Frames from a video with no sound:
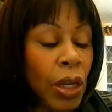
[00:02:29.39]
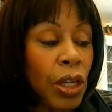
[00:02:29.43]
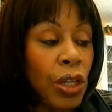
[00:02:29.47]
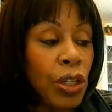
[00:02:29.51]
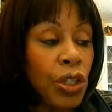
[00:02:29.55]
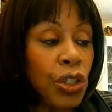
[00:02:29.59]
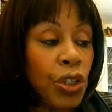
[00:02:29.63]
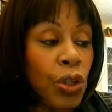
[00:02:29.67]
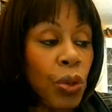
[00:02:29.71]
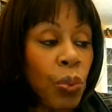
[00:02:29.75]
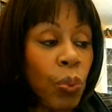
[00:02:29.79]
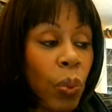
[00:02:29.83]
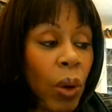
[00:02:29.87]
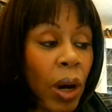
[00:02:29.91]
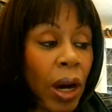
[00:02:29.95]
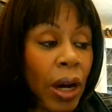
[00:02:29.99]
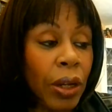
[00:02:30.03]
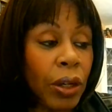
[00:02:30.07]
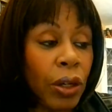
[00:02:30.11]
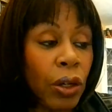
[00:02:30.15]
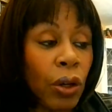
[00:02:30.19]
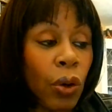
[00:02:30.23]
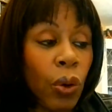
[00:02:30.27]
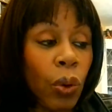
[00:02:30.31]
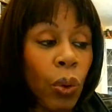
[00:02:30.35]
to
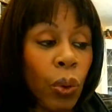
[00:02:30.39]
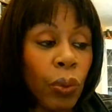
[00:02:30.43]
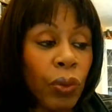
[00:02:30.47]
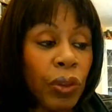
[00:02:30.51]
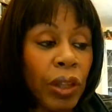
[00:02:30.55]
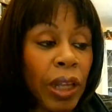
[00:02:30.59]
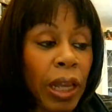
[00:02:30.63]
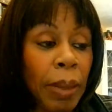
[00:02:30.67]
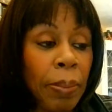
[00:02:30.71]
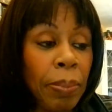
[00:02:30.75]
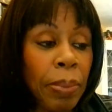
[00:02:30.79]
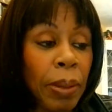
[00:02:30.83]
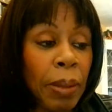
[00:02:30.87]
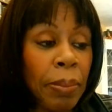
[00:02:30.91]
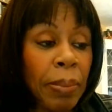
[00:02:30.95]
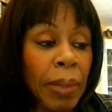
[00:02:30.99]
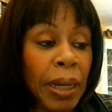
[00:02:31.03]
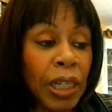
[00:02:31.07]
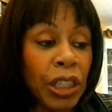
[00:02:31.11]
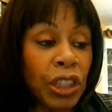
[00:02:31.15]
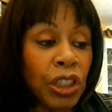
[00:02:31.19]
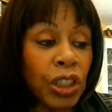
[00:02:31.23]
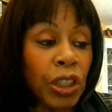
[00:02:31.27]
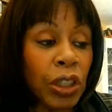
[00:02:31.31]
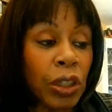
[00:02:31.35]
one, halt the
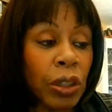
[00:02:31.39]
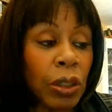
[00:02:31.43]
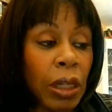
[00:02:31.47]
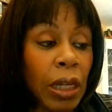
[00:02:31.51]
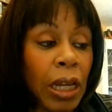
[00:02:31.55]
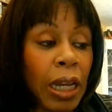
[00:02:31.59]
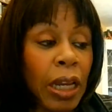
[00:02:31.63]
implementation,